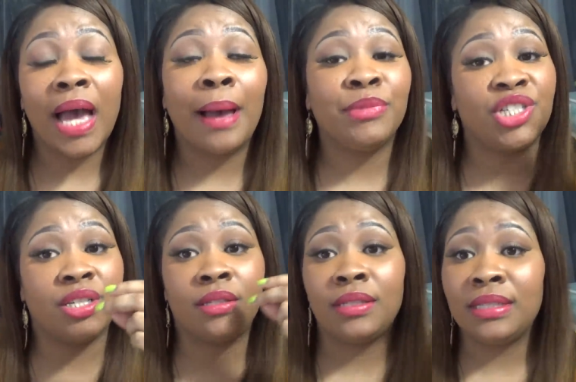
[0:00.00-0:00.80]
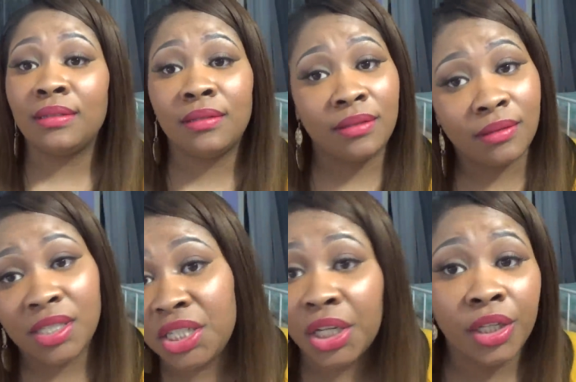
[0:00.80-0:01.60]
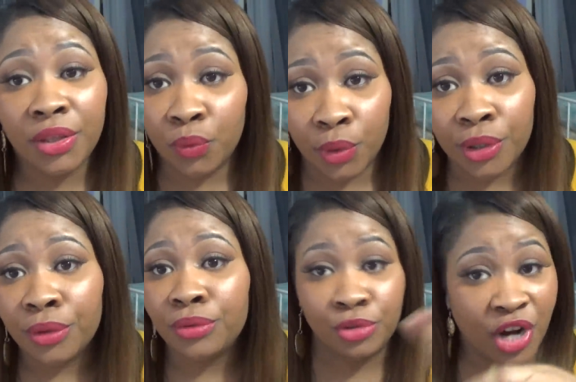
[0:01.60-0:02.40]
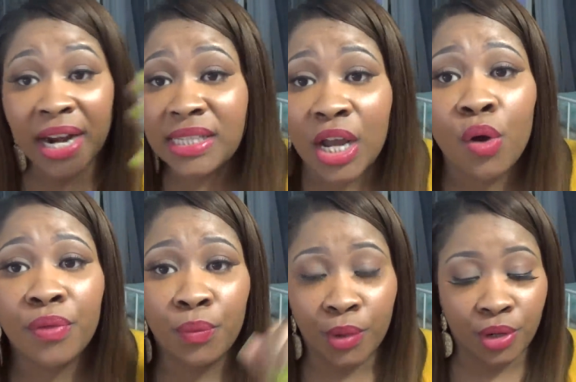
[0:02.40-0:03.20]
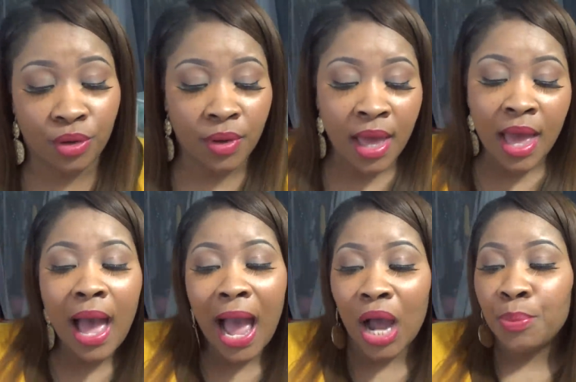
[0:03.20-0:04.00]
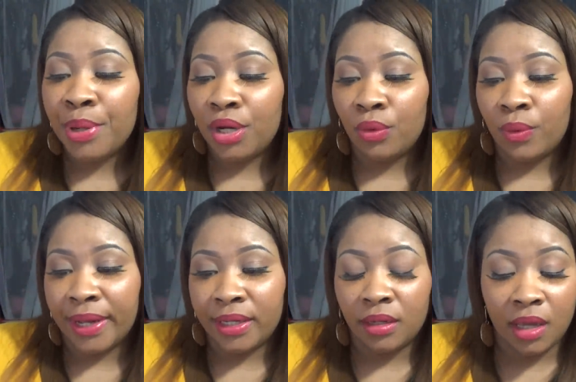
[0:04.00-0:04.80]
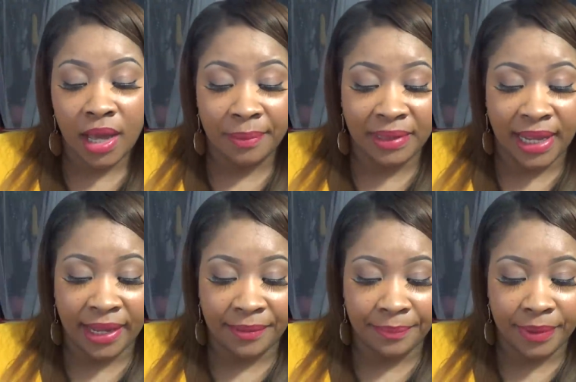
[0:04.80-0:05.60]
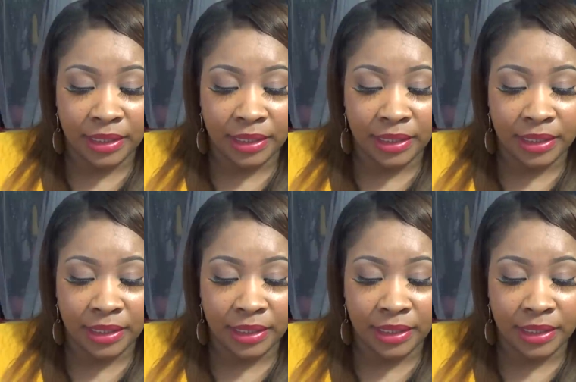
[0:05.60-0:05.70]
I'm just still in the world or trying to take over the world, I'll put on Up the Amp.